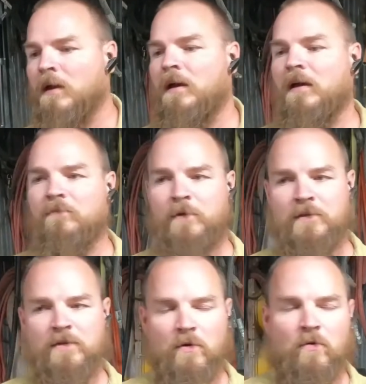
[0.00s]
I've been
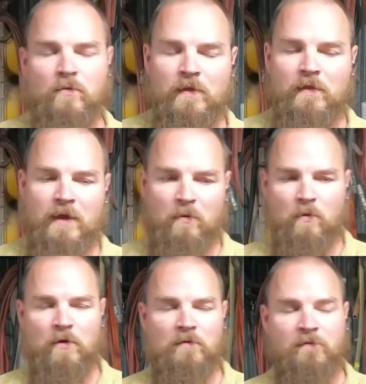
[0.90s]
told that that
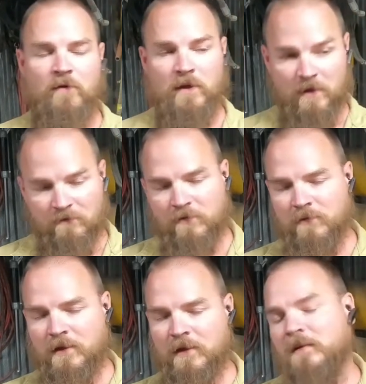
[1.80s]
word forever
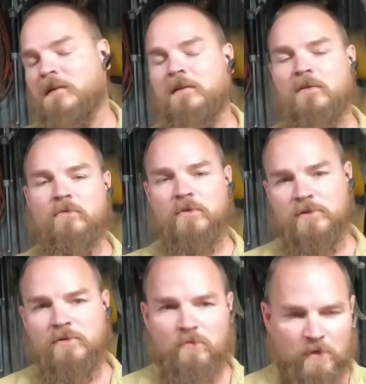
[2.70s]
there in the
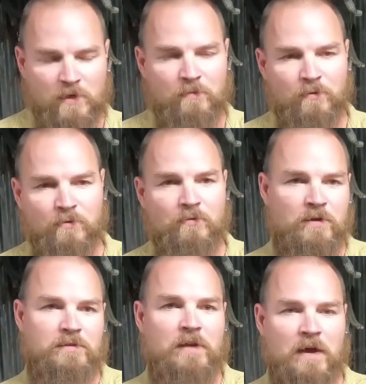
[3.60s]
original Hebrew
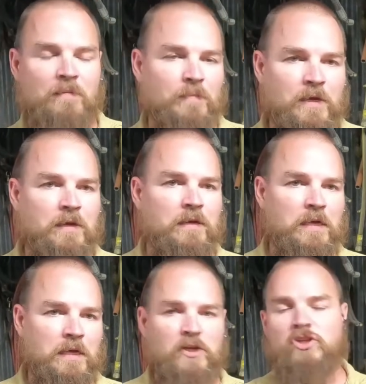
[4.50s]
does not mean
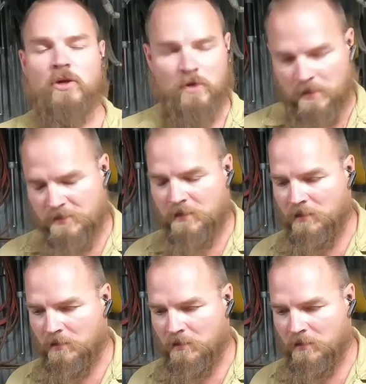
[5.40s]
eternity.